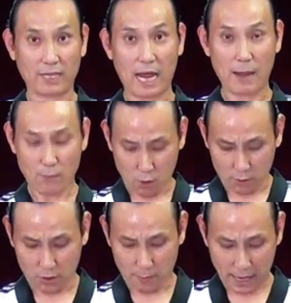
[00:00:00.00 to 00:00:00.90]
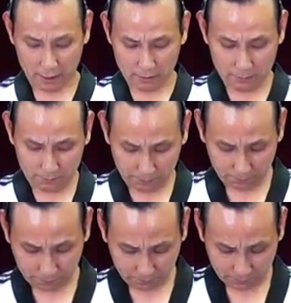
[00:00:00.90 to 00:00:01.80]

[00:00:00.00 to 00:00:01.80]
Bring top over the bottom